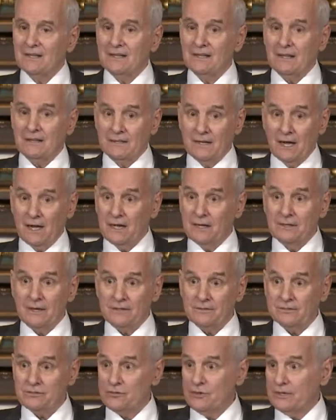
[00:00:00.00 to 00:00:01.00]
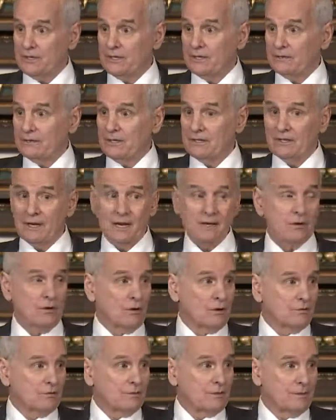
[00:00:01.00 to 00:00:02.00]
Not this weekend, that I
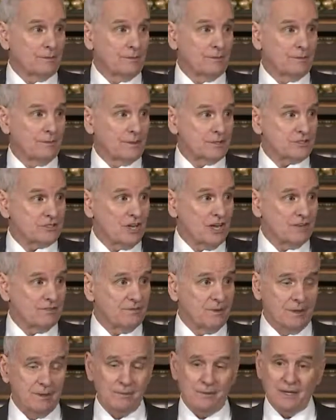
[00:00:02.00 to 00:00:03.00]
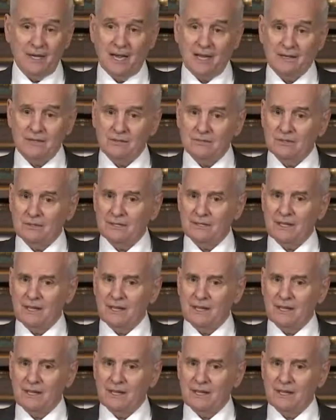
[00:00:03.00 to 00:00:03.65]
know. I mean, my staff may be. I know